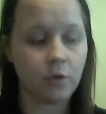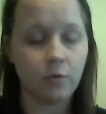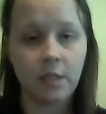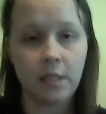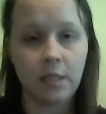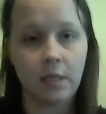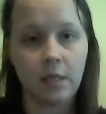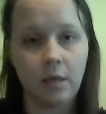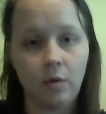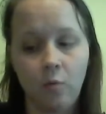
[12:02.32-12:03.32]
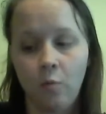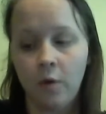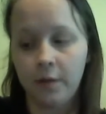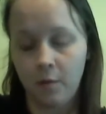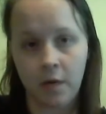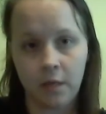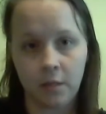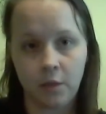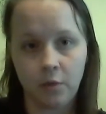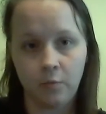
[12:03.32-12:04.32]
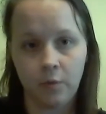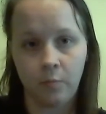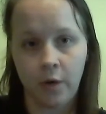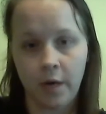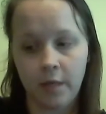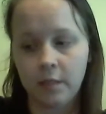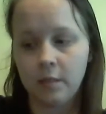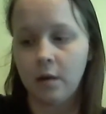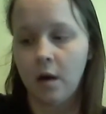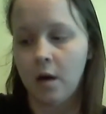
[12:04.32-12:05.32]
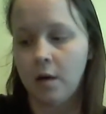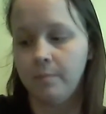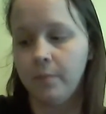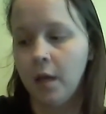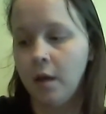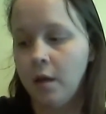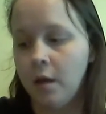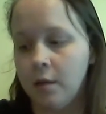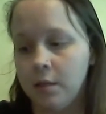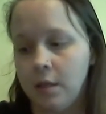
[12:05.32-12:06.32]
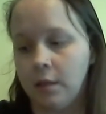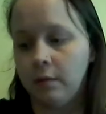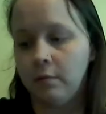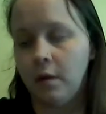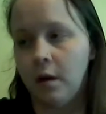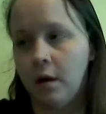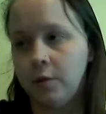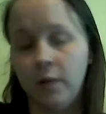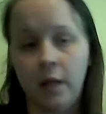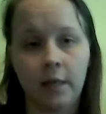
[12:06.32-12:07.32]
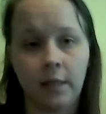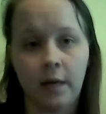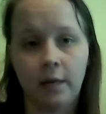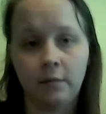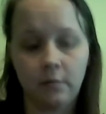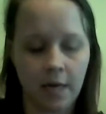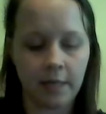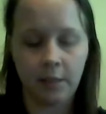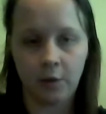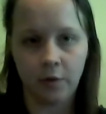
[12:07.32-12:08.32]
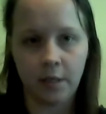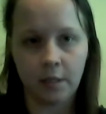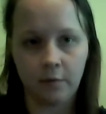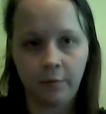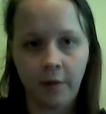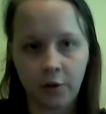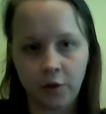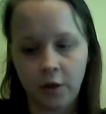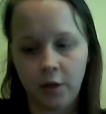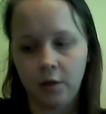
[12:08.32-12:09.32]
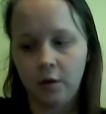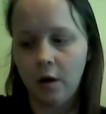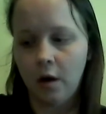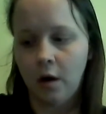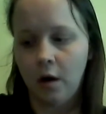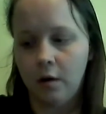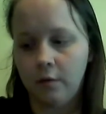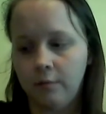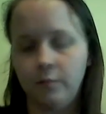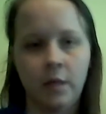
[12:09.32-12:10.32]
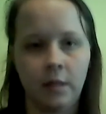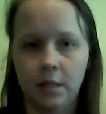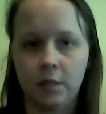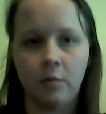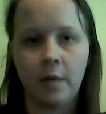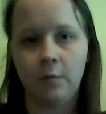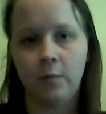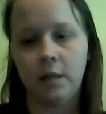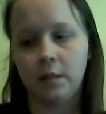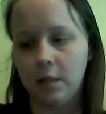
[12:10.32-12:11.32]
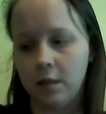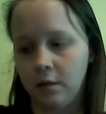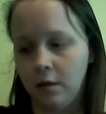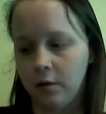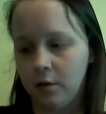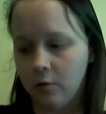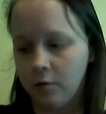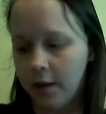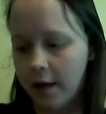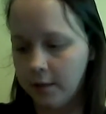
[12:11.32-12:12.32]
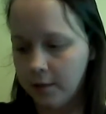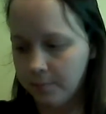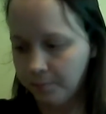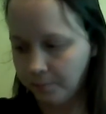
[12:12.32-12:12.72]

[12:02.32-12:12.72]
to see what they want us to do with the brace. Do we lock it at 90 degrees of flexion in these so many weeks, things along those lines.